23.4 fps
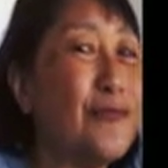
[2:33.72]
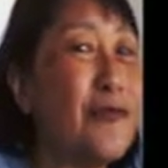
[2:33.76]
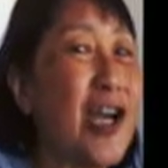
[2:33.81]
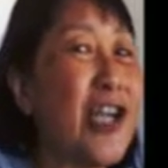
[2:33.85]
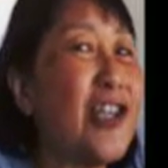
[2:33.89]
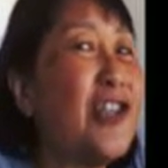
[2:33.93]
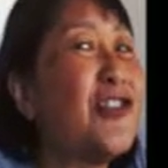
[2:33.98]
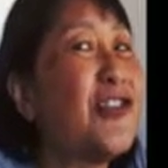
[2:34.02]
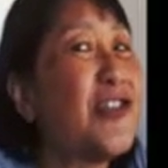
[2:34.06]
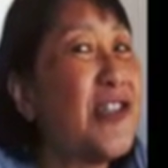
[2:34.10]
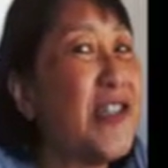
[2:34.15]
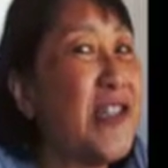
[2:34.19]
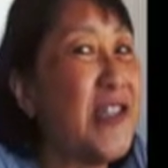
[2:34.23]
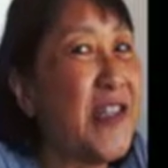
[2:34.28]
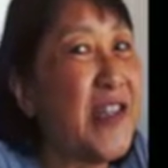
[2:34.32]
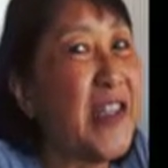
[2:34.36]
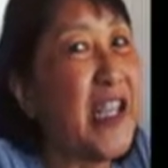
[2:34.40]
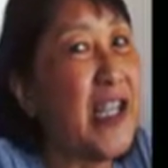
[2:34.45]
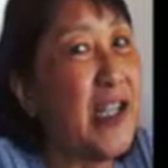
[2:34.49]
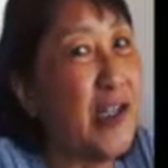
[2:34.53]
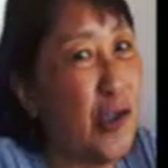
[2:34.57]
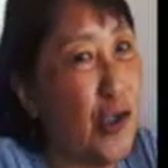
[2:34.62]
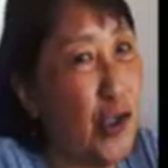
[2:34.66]
righteous
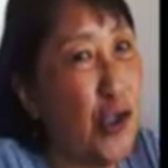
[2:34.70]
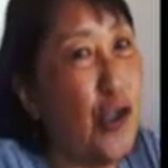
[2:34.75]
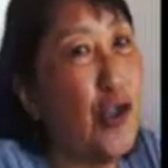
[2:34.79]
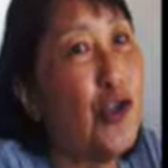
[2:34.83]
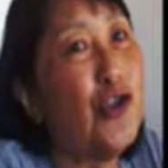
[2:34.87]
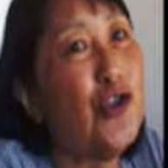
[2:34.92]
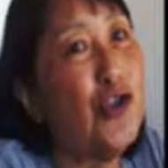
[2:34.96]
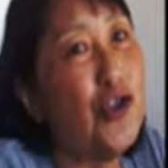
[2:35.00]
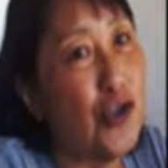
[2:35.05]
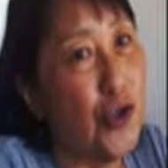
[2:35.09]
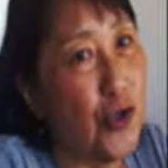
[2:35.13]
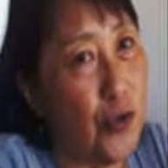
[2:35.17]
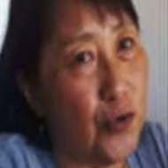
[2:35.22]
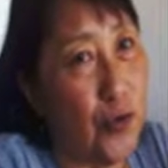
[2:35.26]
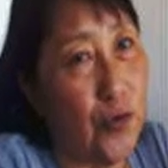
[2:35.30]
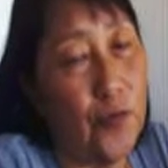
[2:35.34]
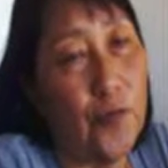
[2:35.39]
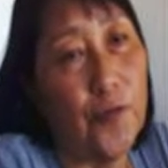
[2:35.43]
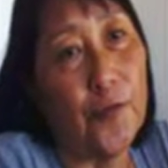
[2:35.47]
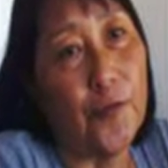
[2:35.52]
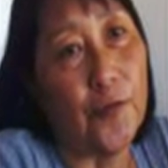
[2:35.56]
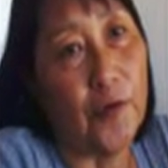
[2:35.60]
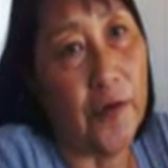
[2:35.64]
thing to do
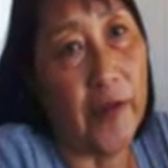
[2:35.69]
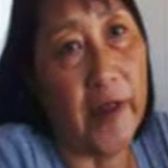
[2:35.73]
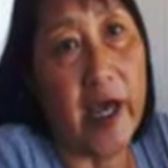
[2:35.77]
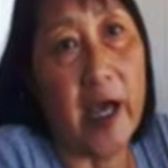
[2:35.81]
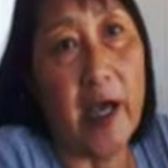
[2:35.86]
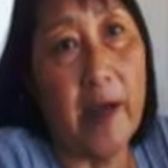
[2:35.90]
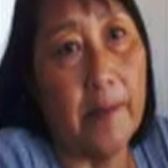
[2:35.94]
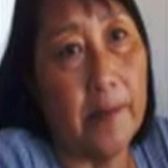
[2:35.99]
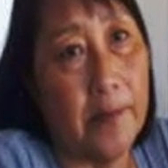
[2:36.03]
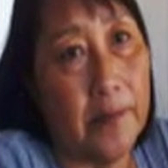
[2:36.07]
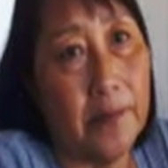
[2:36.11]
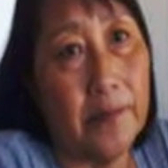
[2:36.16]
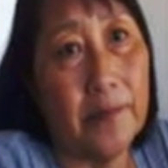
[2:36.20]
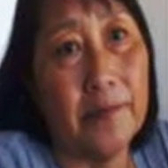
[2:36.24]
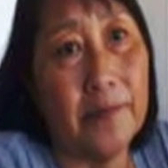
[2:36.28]
for them.